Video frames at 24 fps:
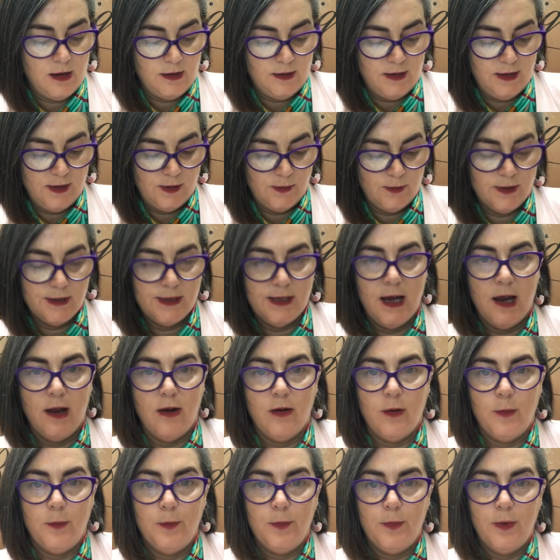these ones
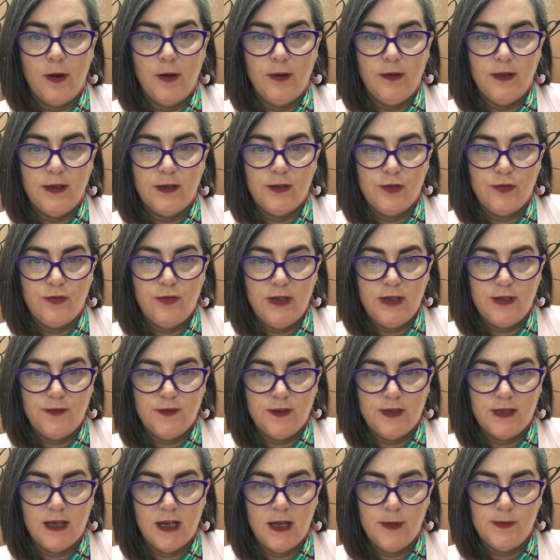now are, there's three
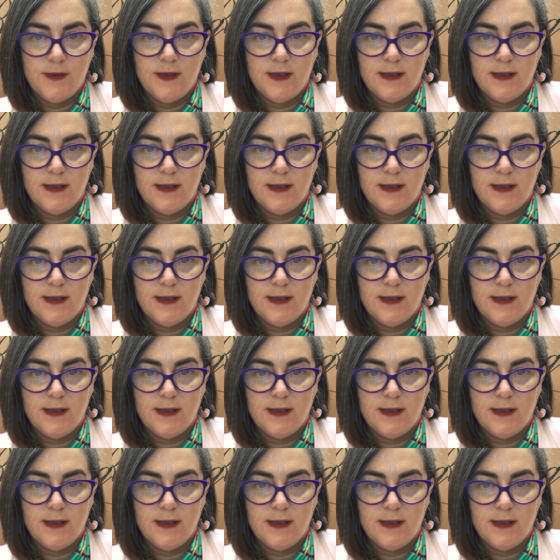different types.